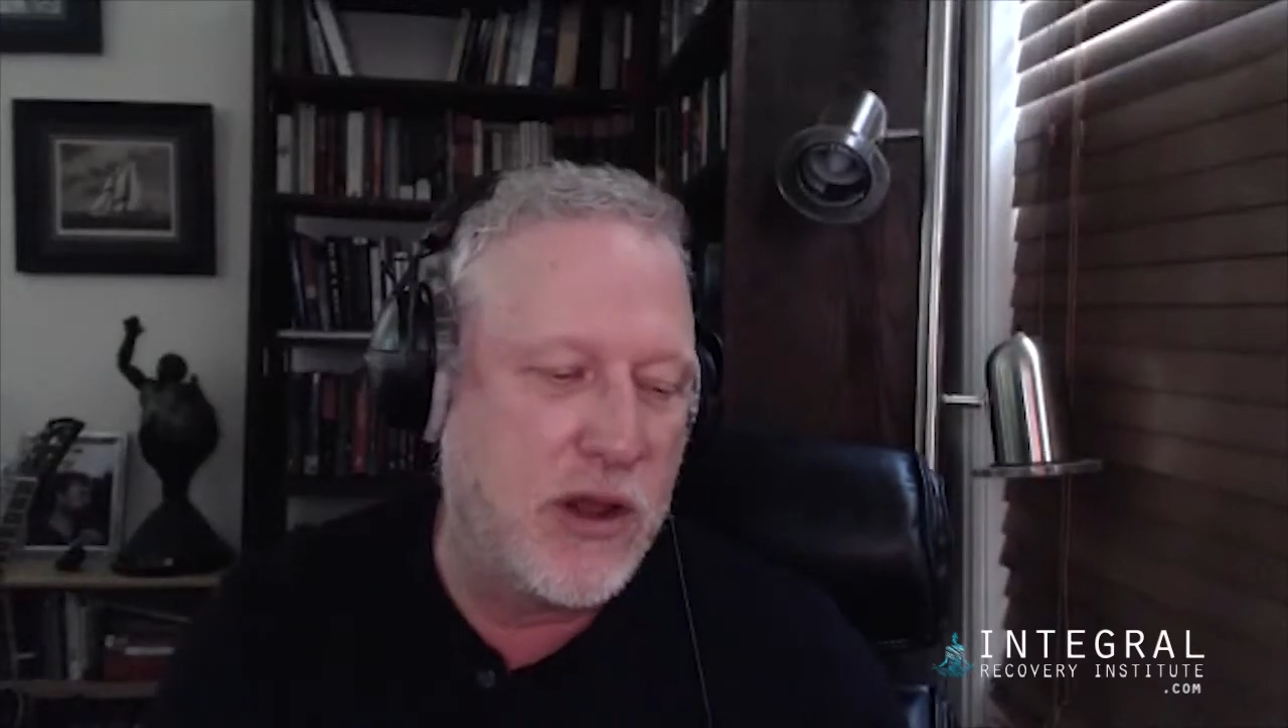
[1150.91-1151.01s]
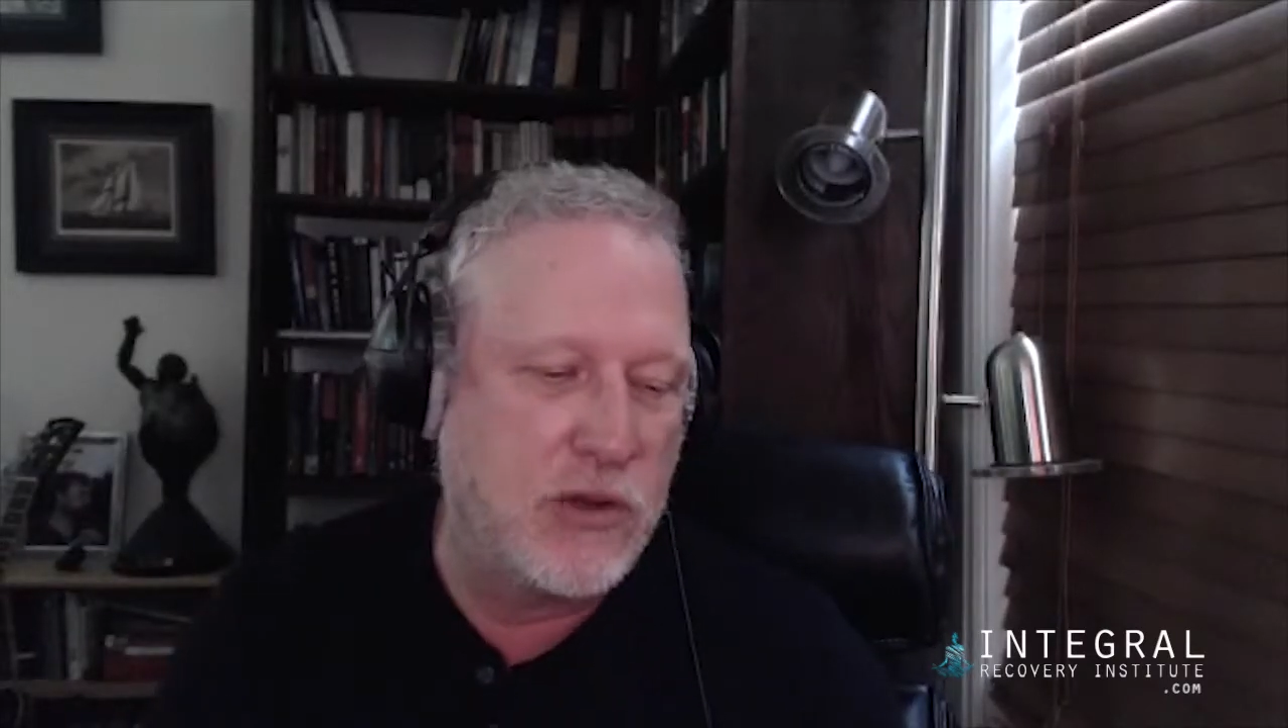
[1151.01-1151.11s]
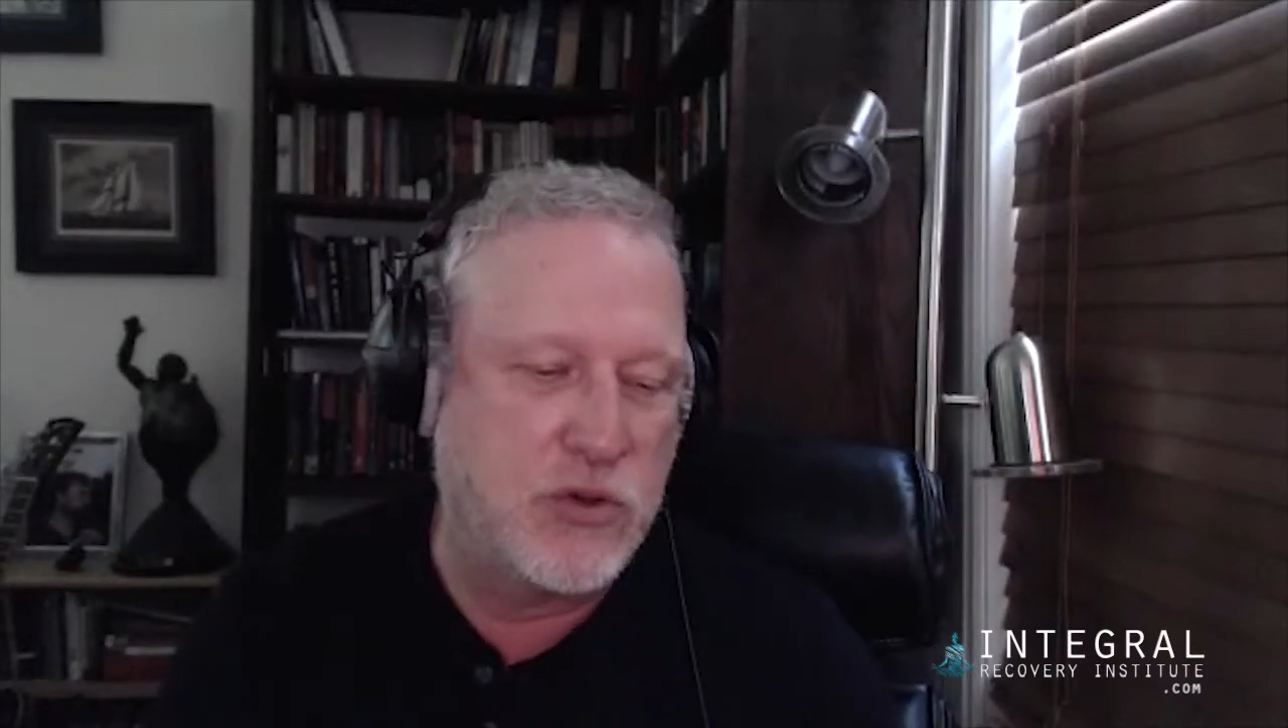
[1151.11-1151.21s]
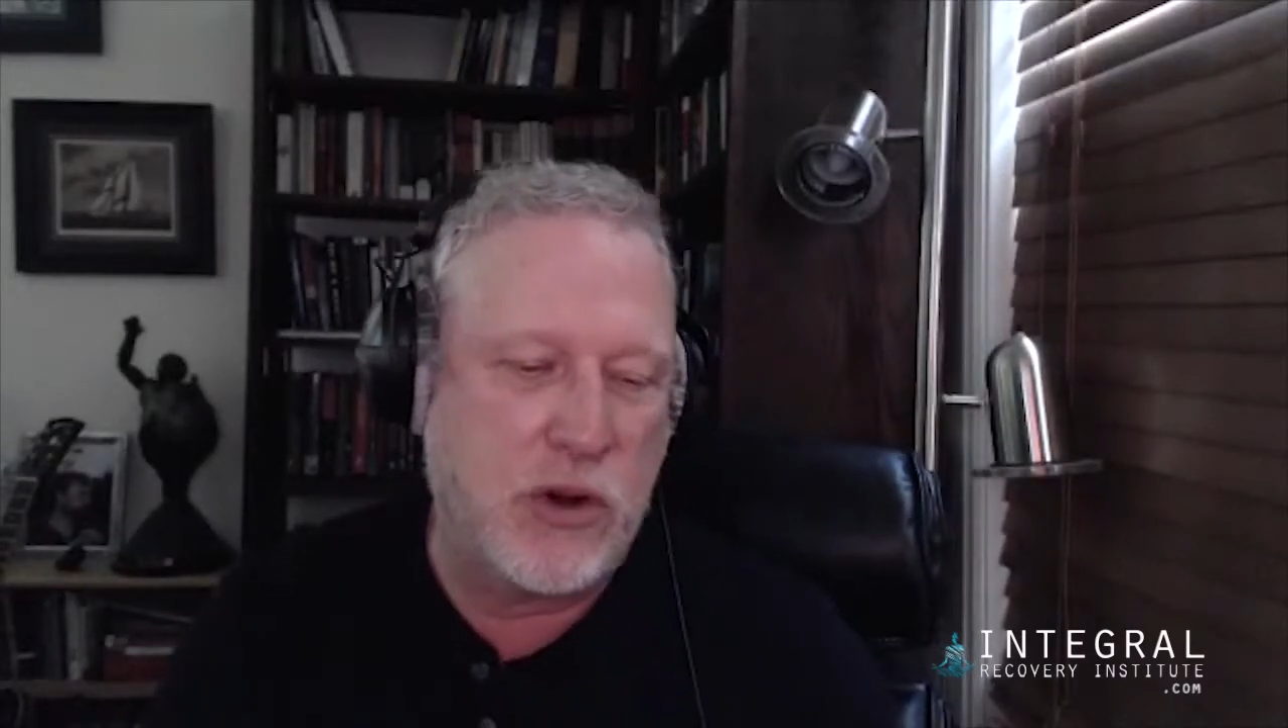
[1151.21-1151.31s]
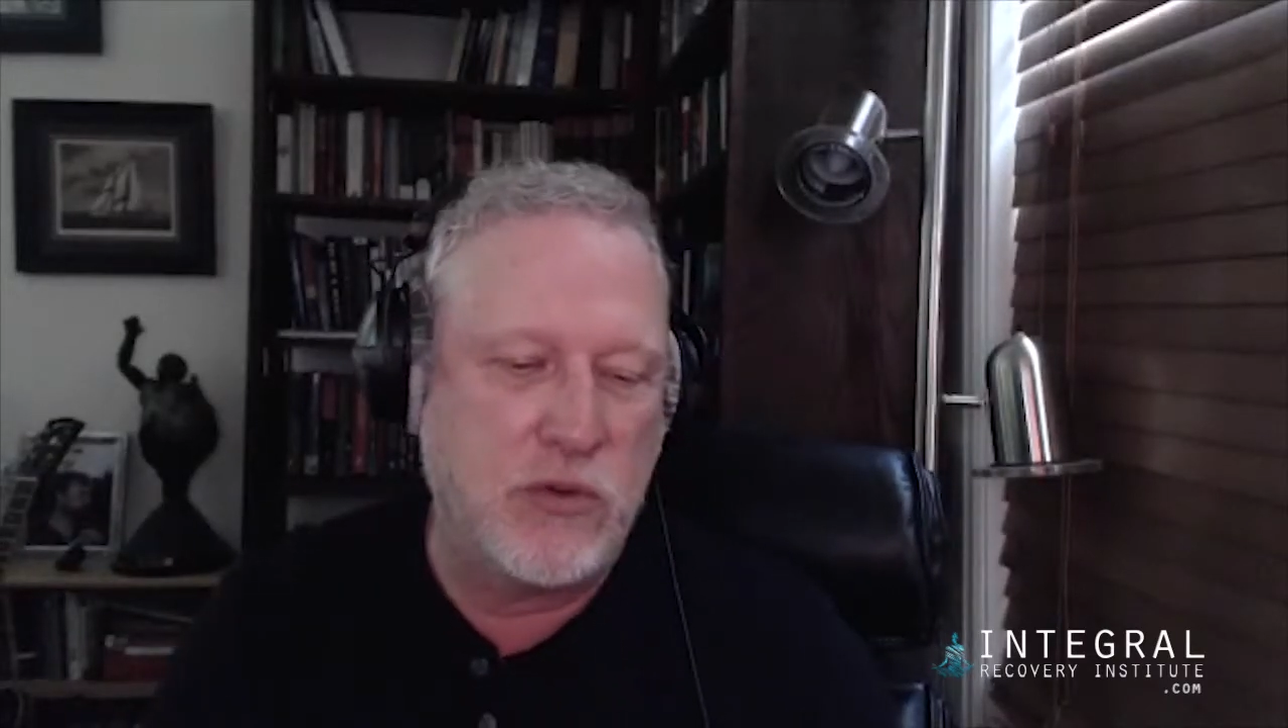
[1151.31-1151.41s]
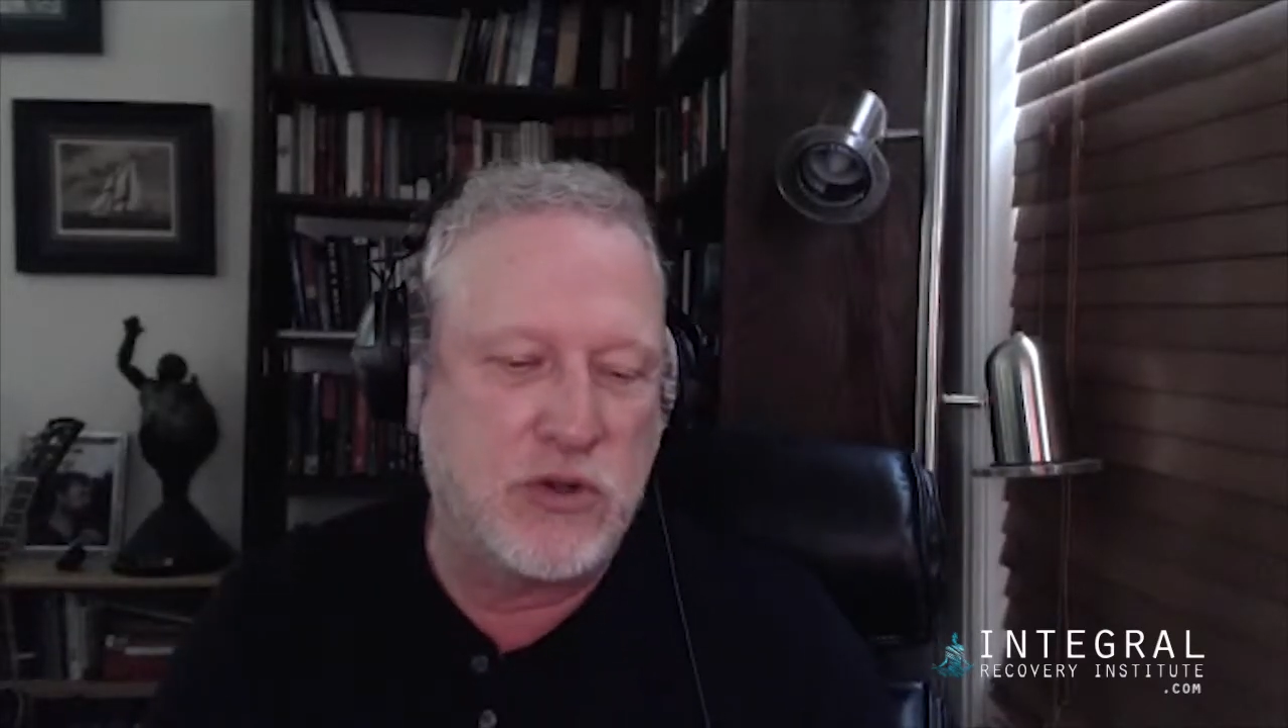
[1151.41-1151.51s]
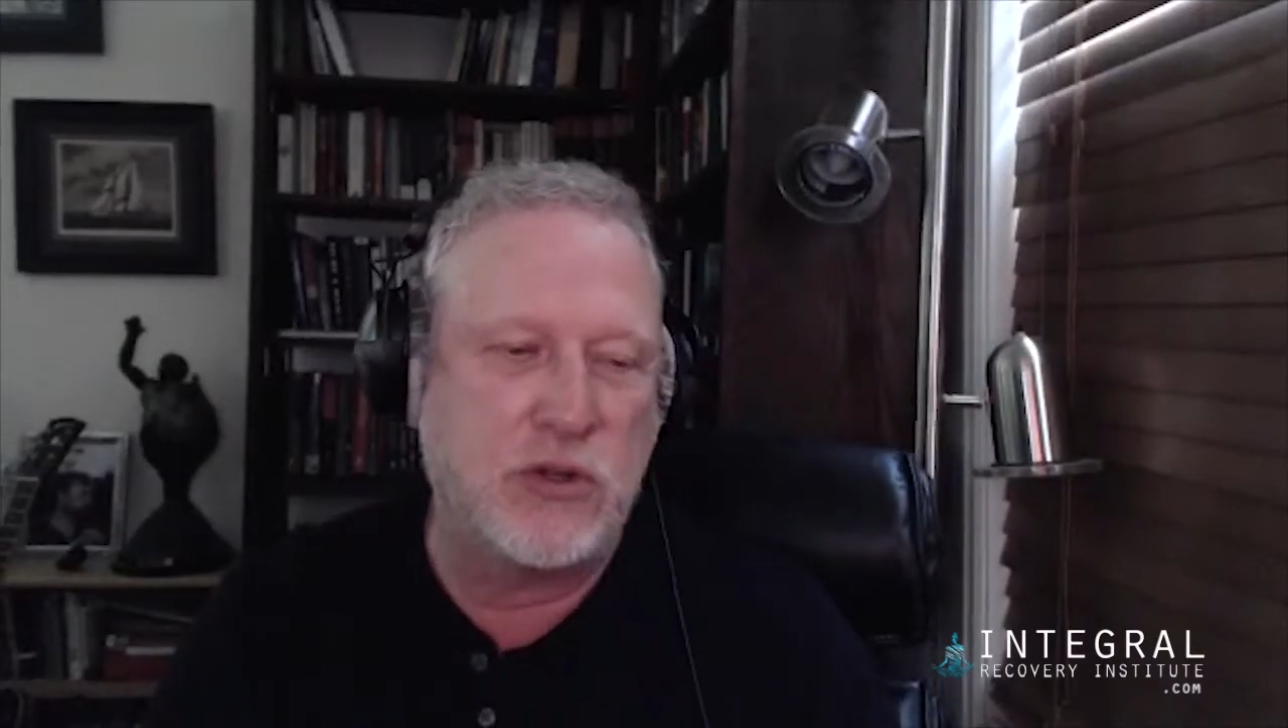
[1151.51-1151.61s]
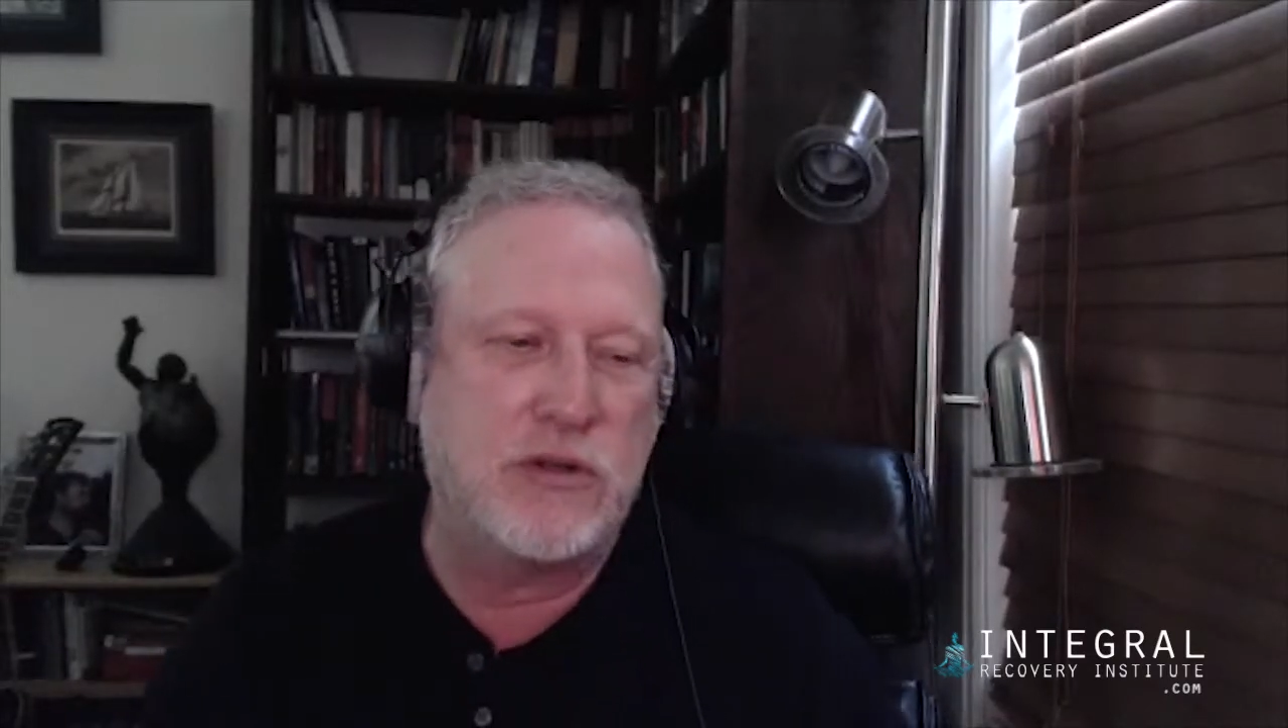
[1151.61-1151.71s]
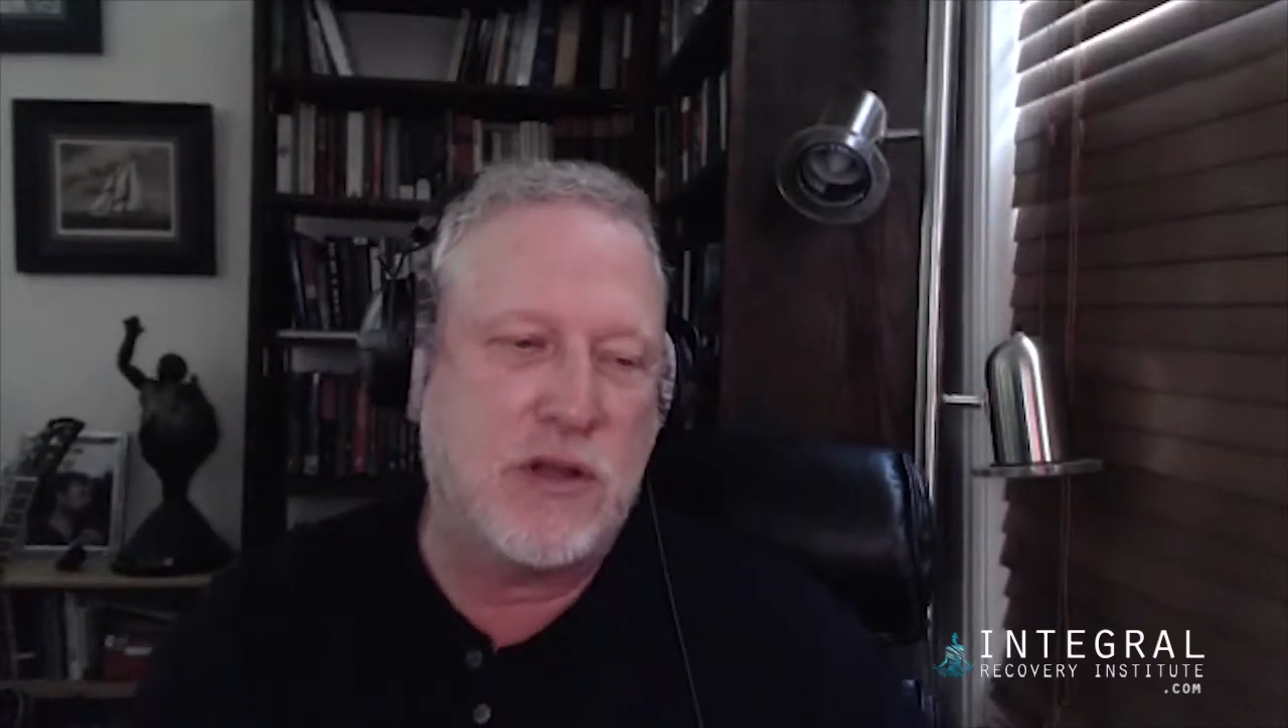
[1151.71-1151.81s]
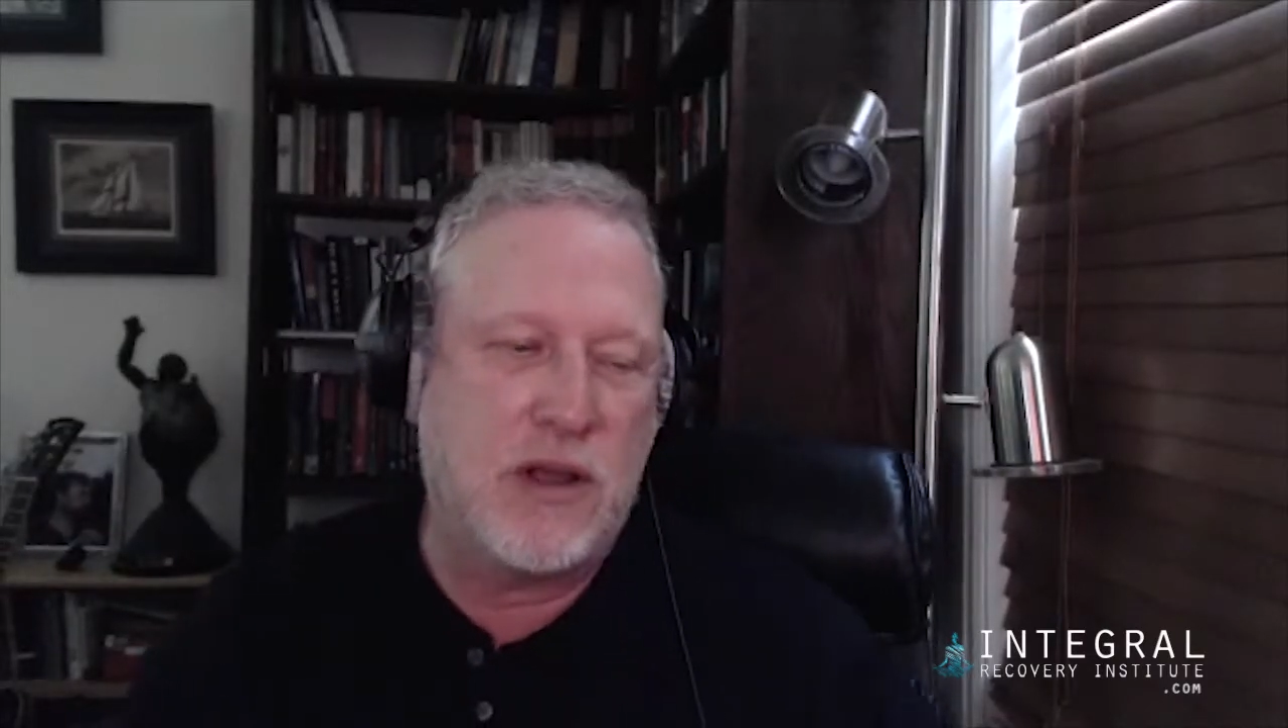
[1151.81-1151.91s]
I was working with students,